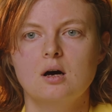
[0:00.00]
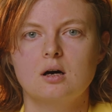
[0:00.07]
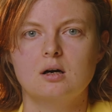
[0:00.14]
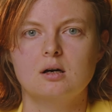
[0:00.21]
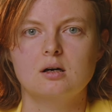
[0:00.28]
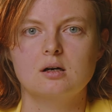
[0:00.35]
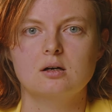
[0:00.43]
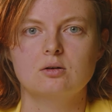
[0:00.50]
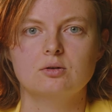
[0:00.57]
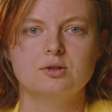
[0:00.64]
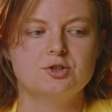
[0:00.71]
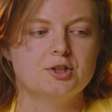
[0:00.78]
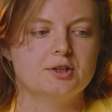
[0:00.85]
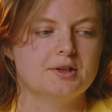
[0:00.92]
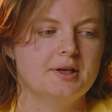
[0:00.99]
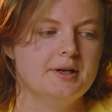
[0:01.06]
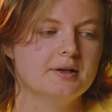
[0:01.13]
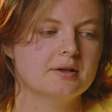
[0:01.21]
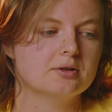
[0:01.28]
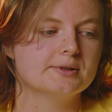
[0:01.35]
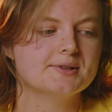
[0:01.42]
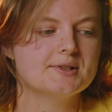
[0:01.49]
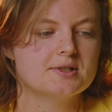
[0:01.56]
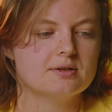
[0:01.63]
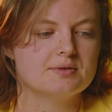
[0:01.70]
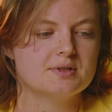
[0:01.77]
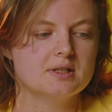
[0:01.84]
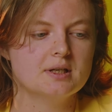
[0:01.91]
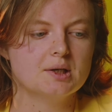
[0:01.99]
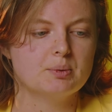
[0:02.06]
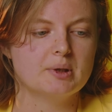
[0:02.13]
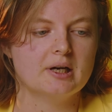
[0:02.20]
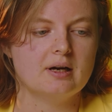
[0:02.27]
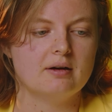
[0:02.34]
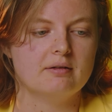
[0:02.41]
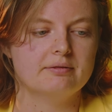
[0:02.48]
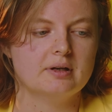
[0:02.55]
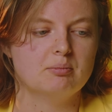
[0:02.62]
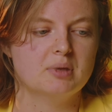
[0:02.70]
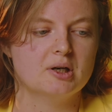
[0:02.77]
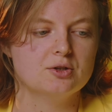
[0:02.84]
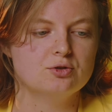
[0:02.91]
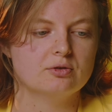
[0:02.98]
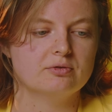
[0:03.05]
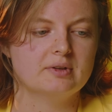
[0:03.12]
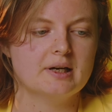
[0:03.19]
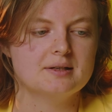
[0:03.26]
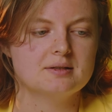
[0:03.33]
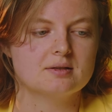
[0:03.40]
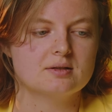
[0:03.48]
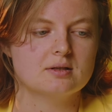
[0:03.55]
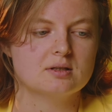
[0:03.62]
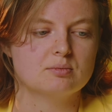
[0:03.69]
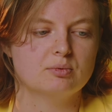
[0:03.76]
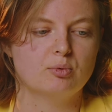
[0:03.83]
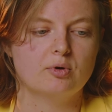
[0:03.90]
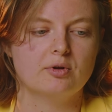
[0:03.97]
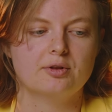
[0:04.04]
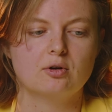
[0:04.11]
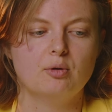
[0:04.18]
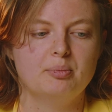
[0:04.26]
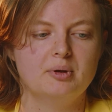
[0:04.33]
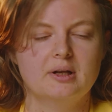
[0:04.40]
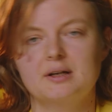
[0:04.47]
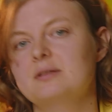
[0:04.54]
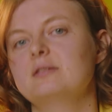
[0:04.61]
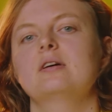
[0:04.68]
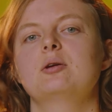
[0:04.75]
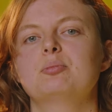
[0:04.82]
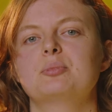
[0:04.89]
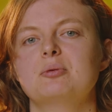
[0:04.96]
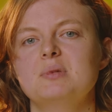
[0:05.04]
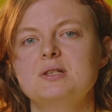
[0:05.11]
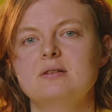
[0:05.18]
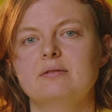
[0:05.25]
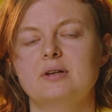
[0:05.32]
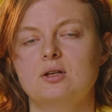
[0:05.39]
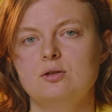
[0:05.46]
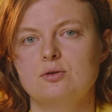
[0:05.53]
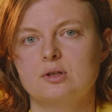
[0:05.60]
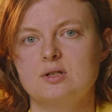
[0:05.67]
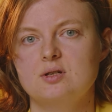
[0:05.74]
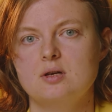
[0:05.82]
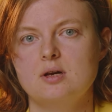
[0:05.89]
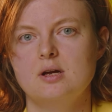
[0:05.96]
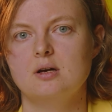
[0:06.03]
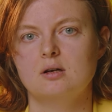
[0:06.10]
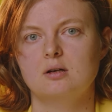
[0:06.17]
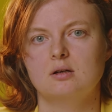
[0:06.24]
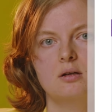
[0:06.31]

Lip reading: On the chart here, courtesy of Sneak, we have a bunch of licenses, both copyleft and permissive, and you can see